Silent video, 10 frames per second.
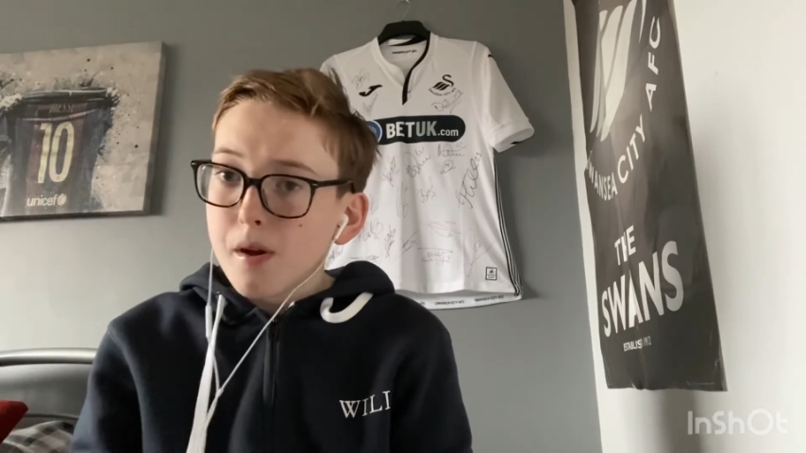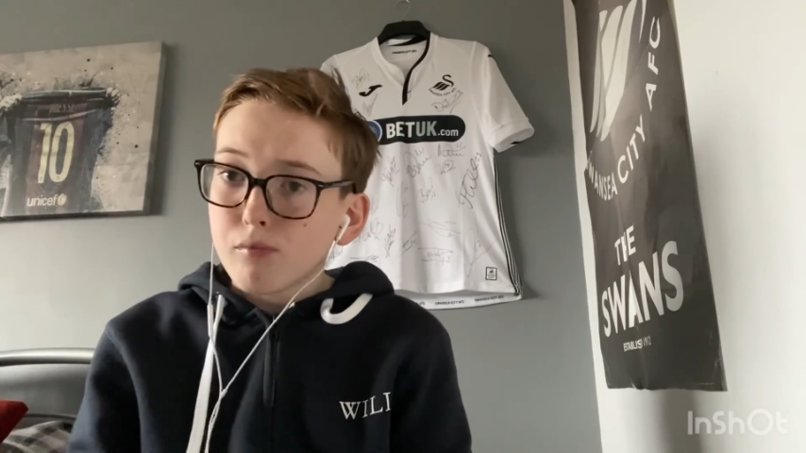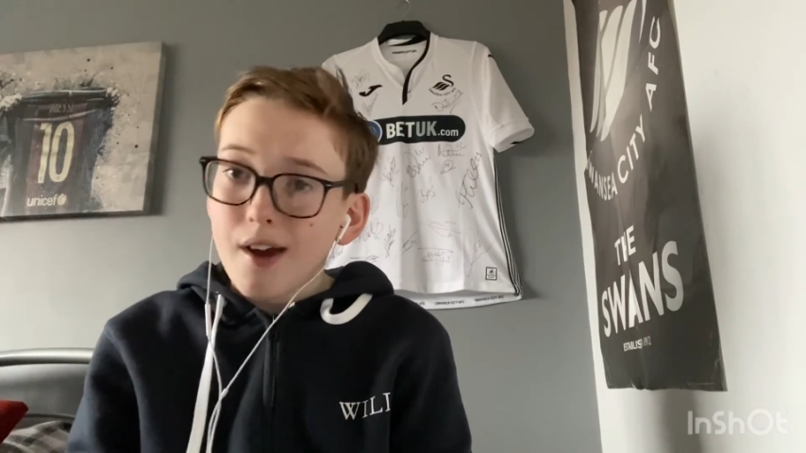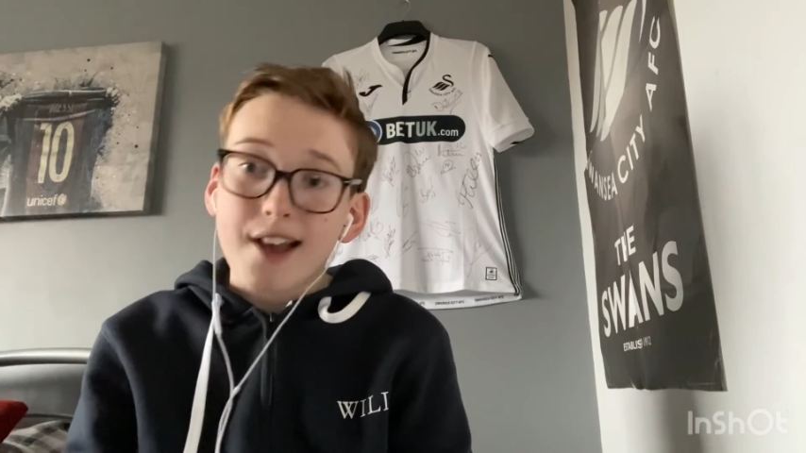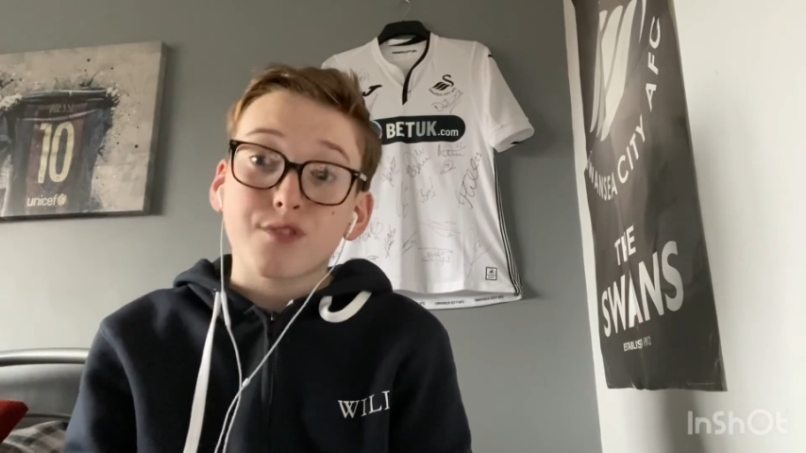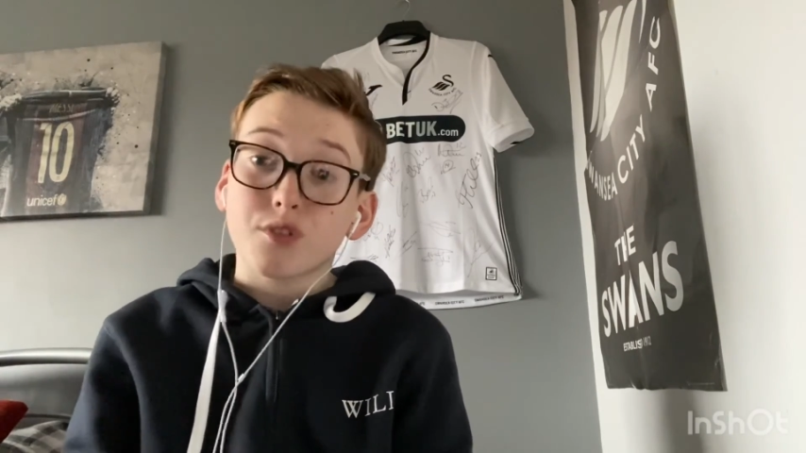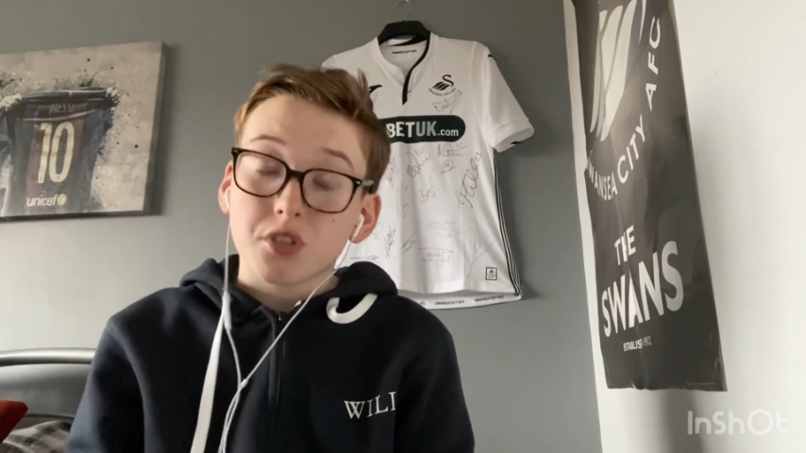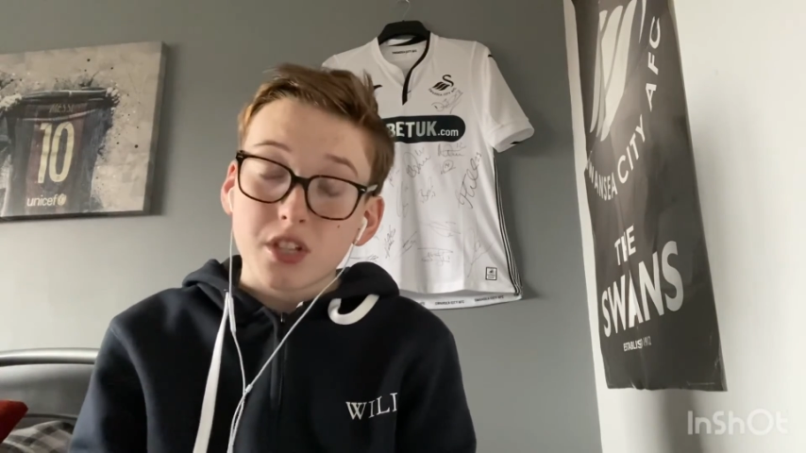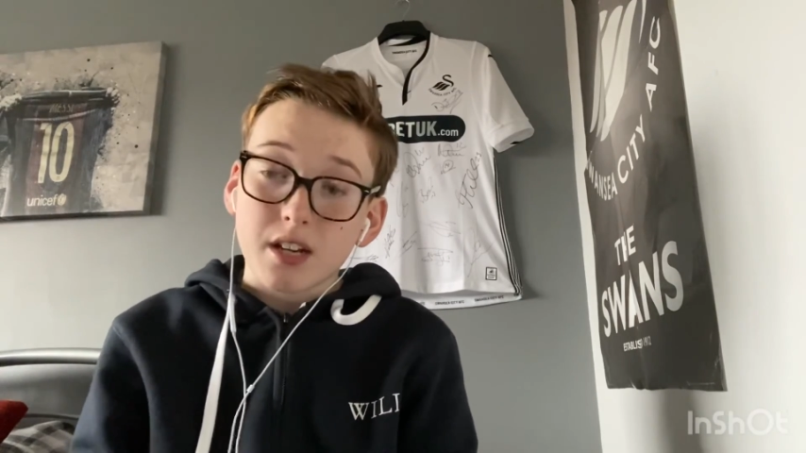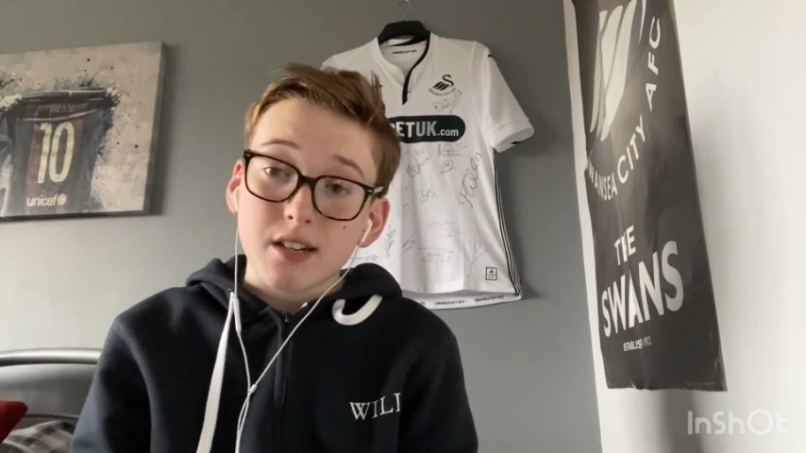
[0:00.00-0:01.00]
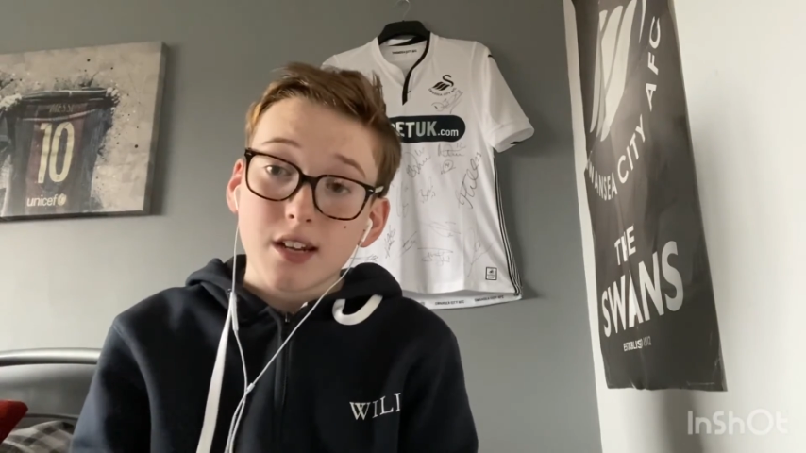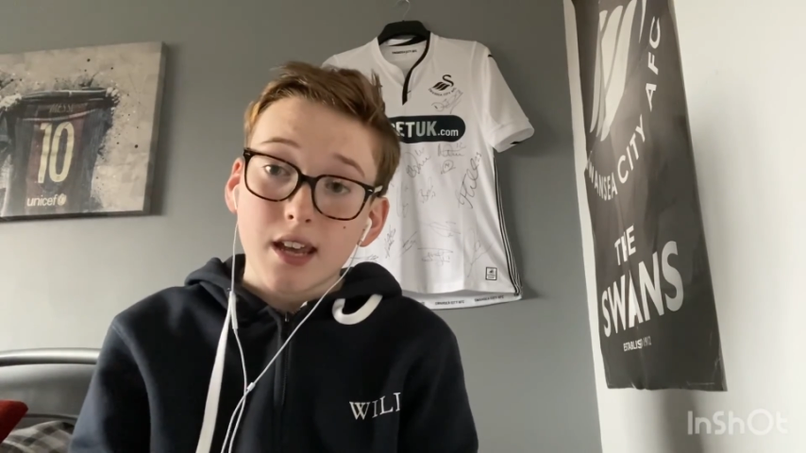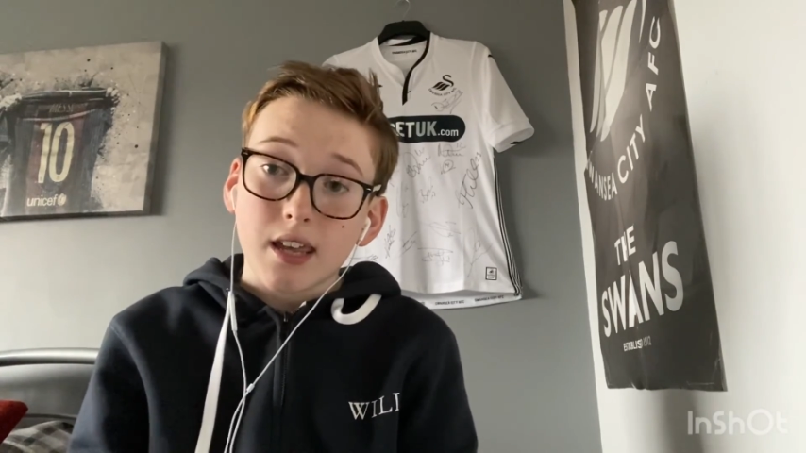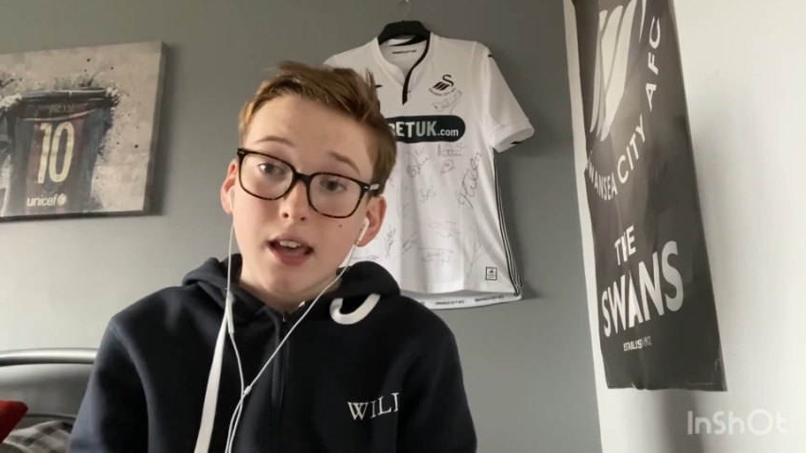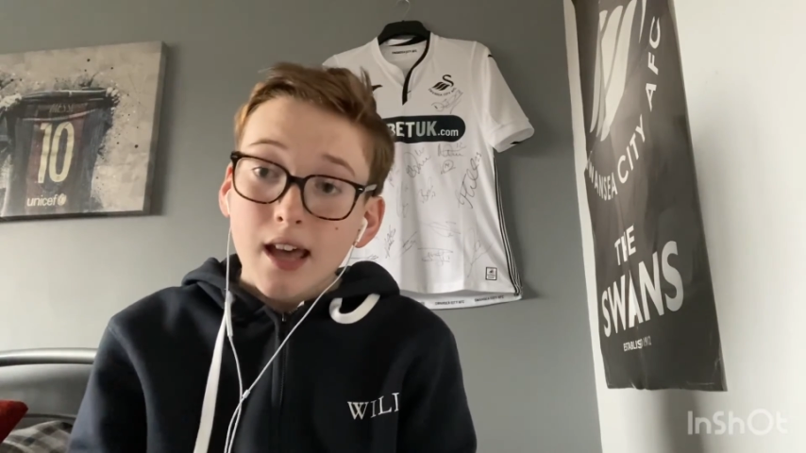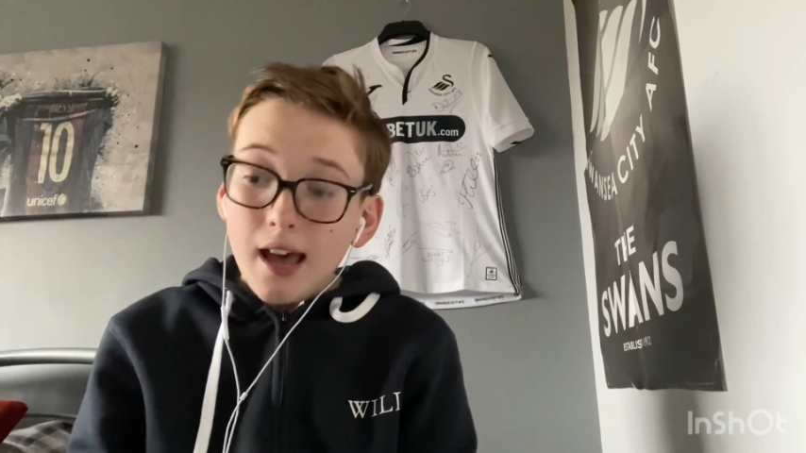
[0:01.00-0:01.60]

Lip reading: restful Sunday,